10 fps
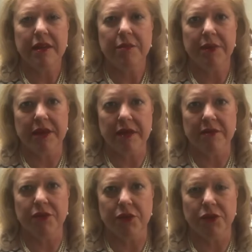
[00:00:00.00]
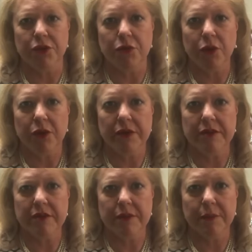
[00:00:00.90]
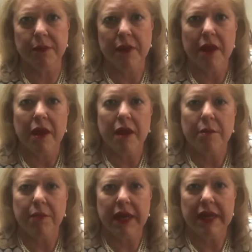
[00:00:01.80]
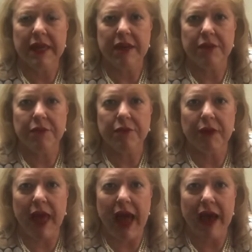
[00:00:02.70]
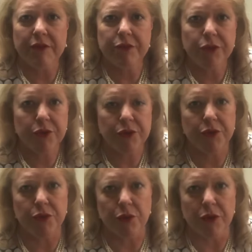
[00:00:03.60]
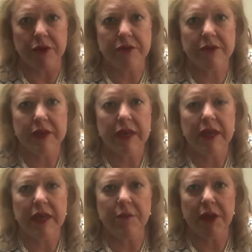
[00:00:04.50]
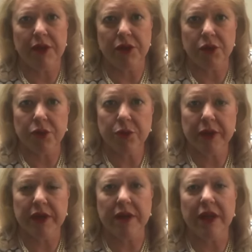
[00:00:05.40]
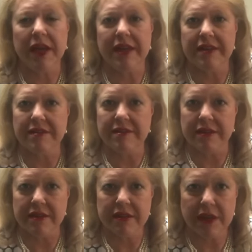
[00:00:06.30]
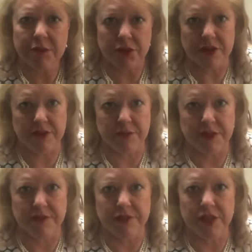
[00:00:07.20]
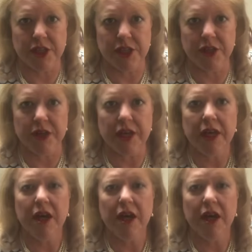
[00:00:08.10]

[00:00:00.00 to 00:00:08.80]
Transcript: because of the divorce. But if after the divorce he made a new will and he still named her as beneficiary,